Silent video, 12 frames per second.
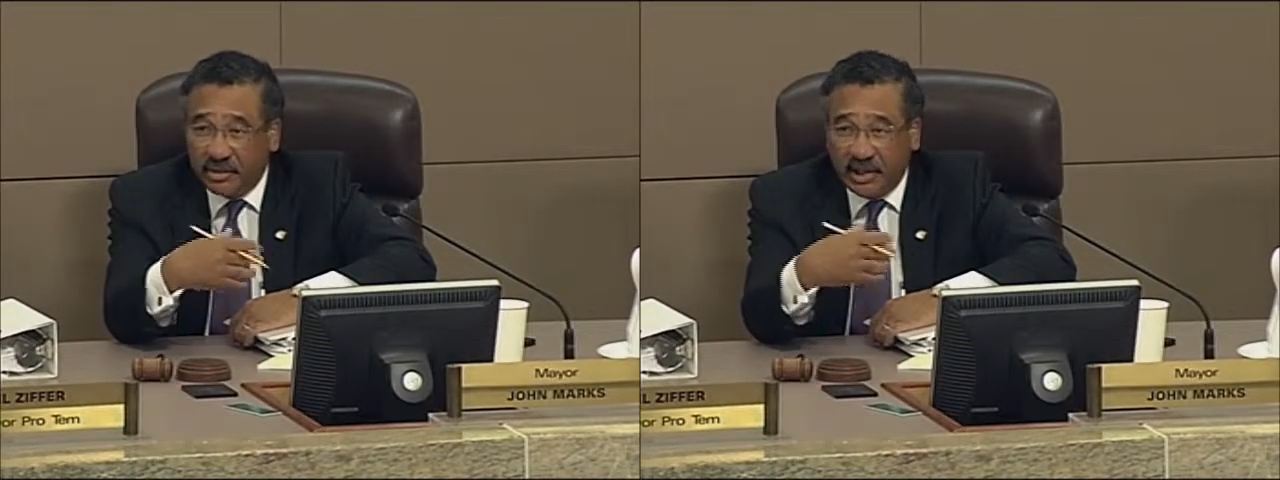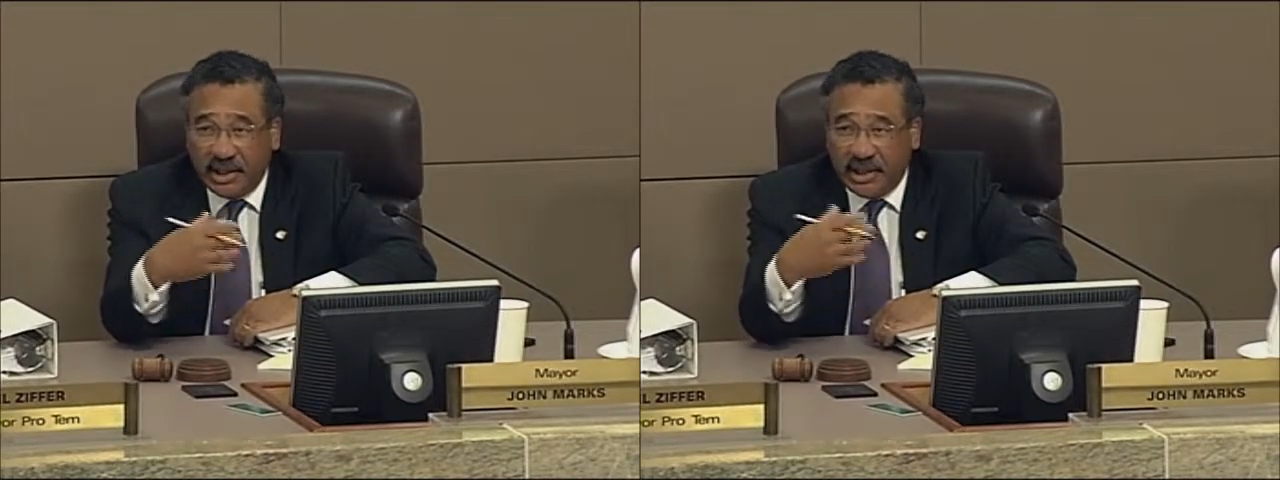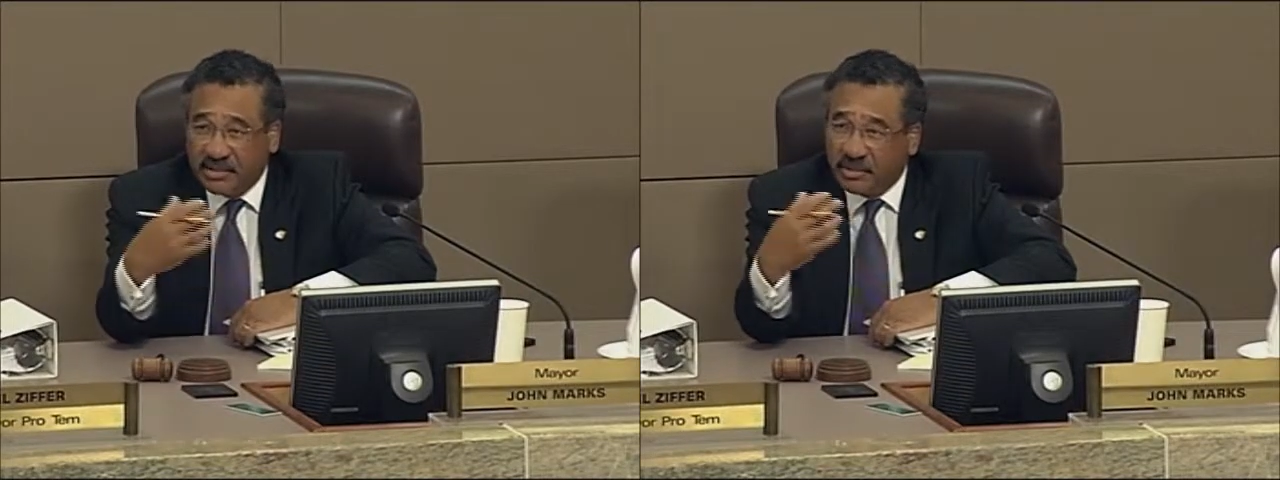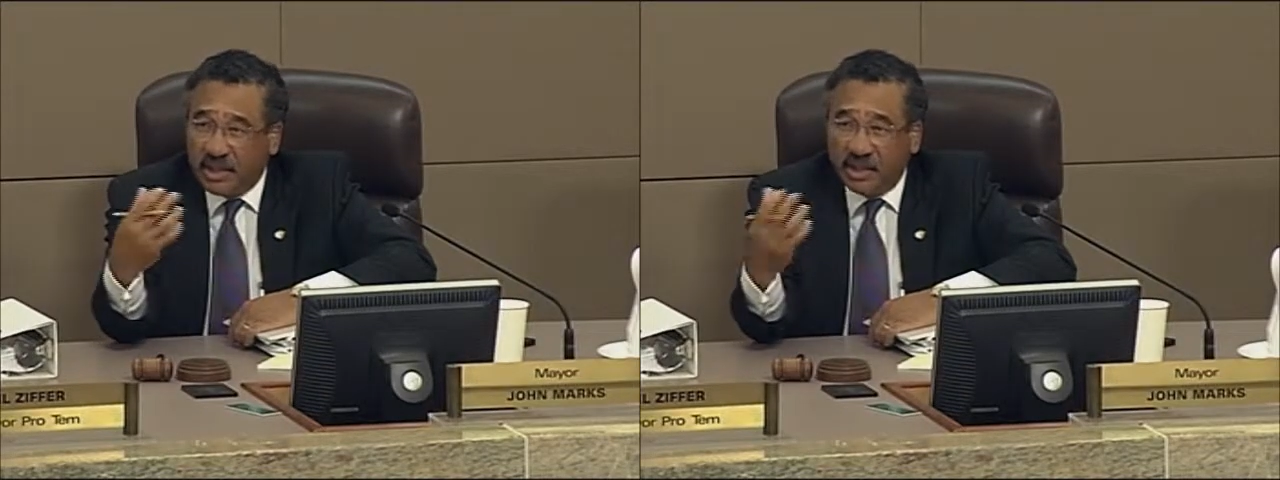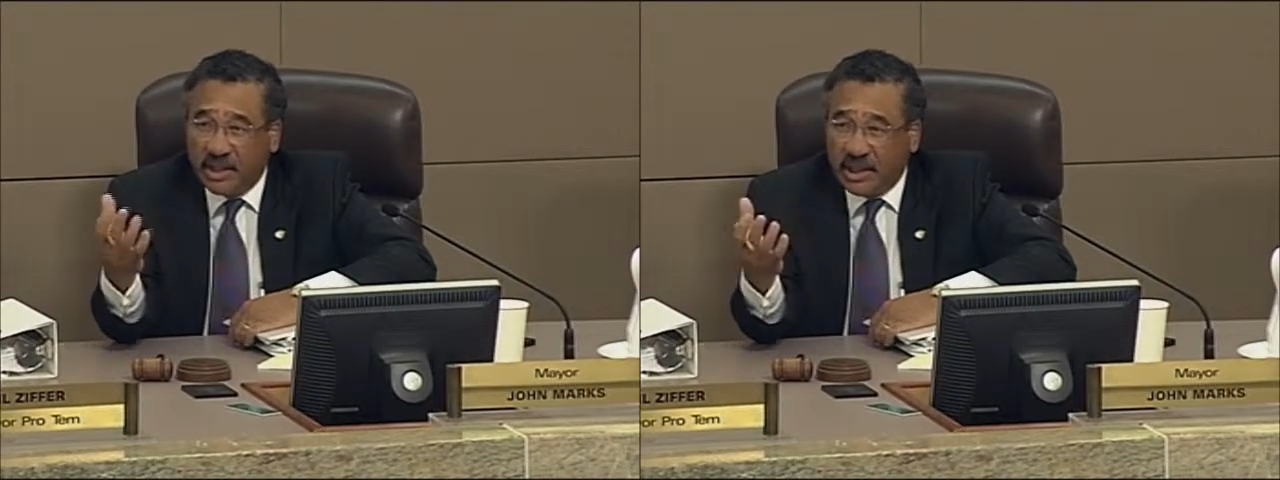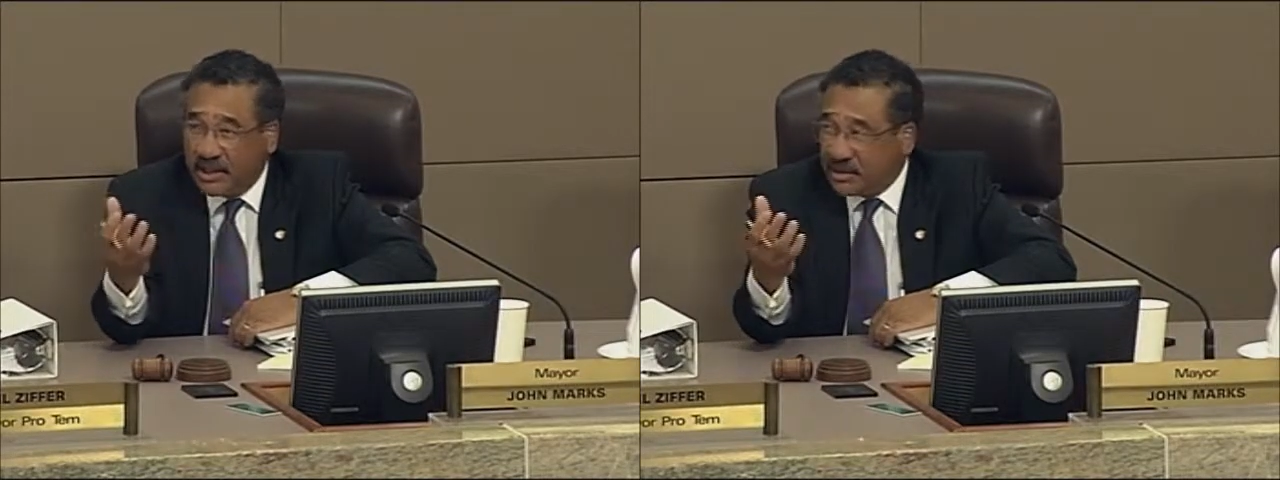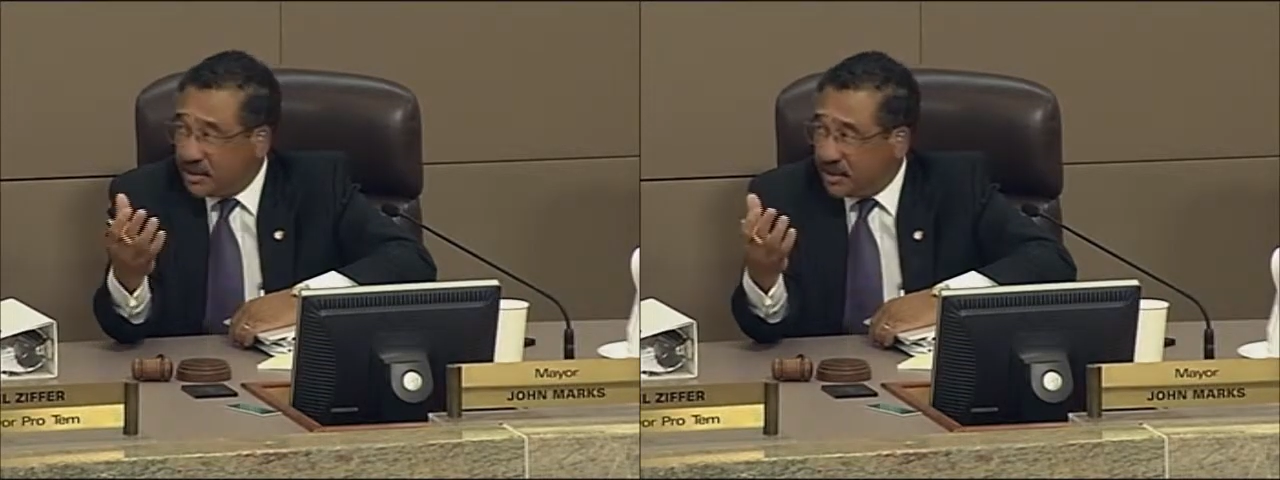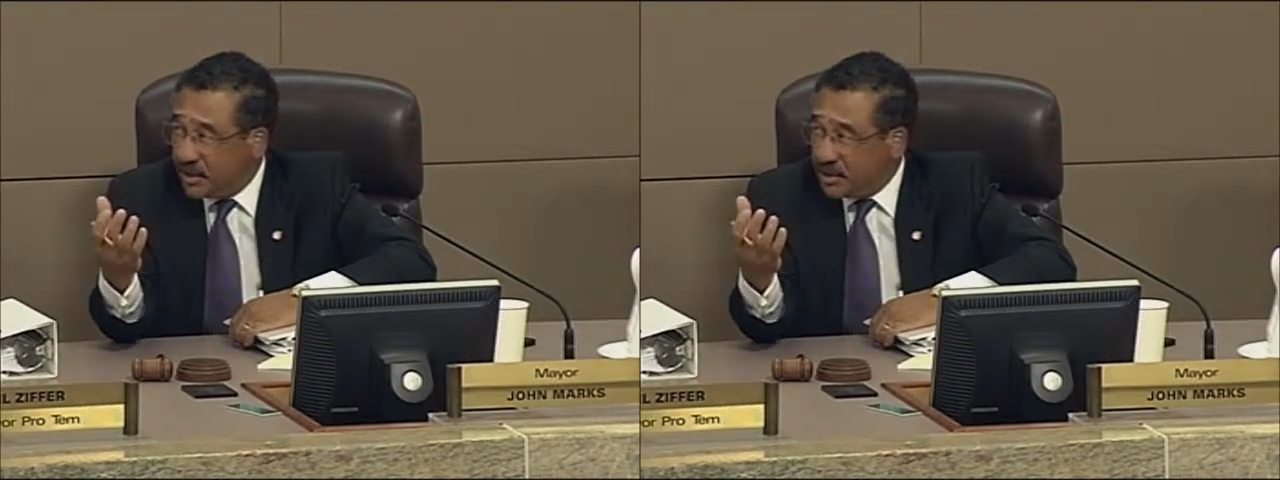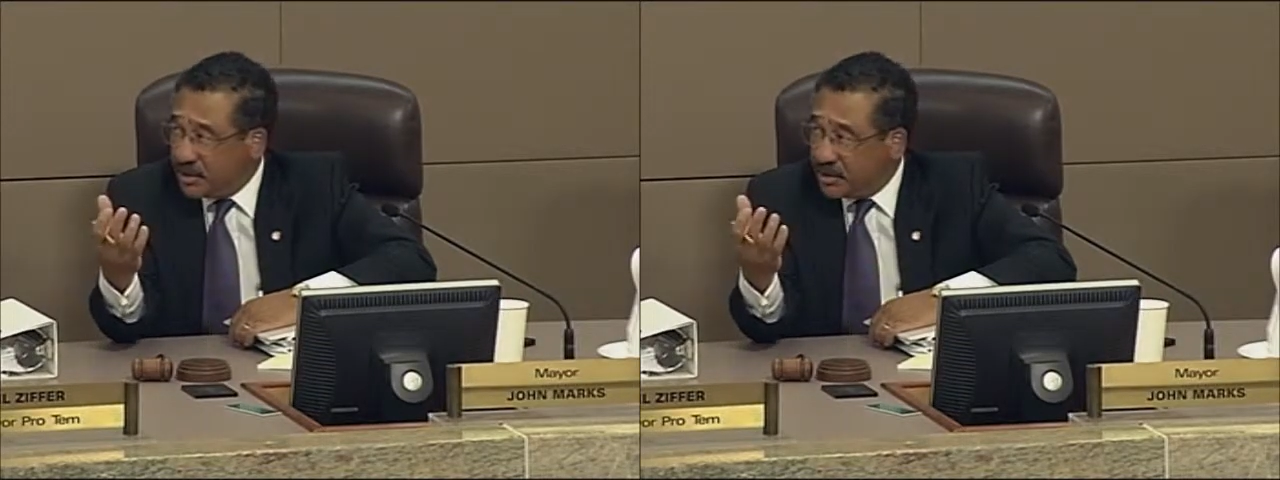and they ask me all kinds of questions.